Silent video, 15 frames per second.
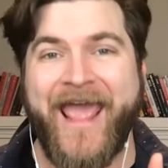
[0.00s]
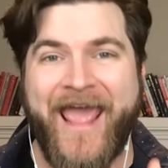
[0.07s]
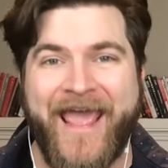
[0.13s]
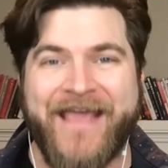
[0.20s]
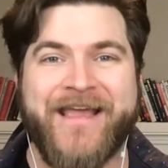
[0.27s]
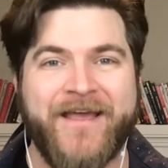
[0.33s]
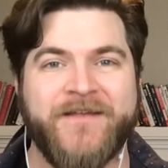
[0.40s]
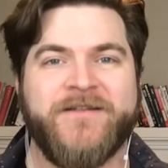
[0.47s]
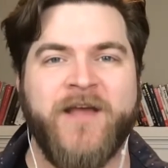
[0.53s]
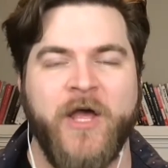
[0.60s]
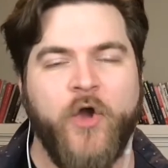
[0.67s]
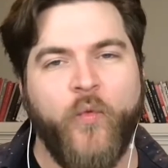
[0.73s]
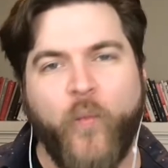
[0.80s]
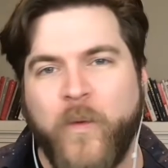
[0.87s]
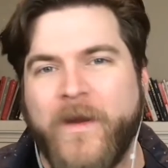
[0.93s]
And
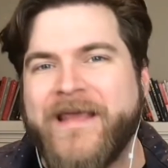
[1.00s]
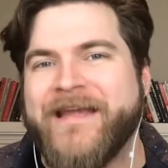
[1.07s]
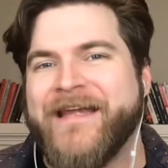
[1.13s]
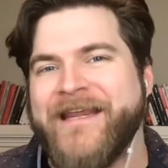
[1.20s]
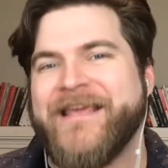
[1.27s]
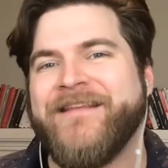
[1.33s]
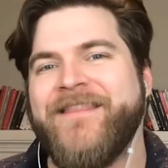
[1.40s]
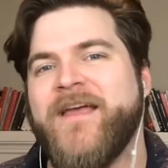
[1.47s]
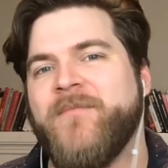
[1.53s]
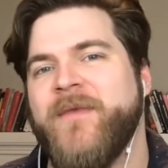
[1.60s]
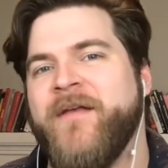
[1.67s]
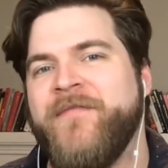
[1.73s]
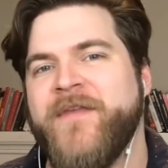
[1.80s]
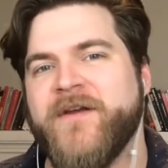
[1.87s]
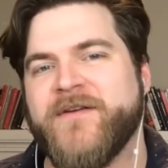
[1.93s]
we need them
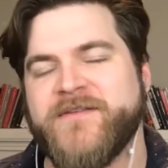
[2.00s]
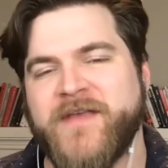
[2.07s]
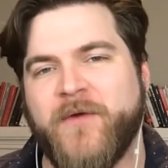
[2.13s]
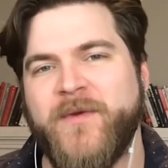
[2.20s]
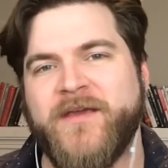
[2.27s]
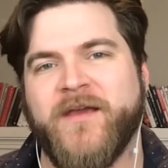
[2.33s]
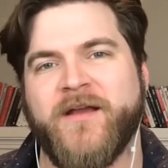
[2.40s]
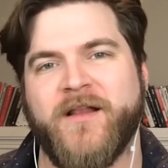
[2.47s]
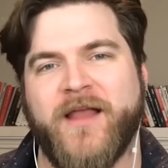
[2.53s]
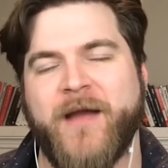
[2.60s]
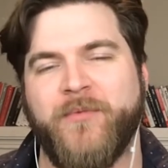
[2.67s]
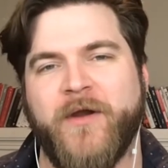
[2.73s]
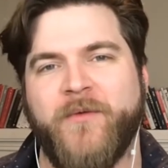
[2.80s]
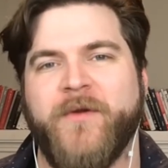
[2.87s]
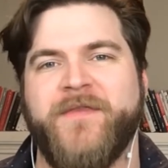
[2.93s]
in there so that we can
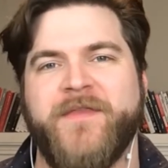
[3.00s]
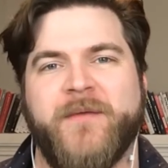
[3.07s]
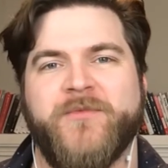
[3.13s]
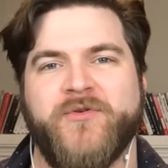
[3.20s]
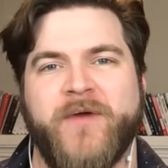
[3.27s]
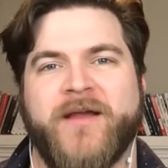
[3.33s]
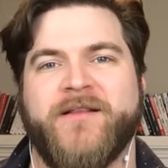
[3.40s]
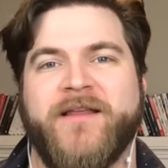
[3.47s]
collaborate with them directly,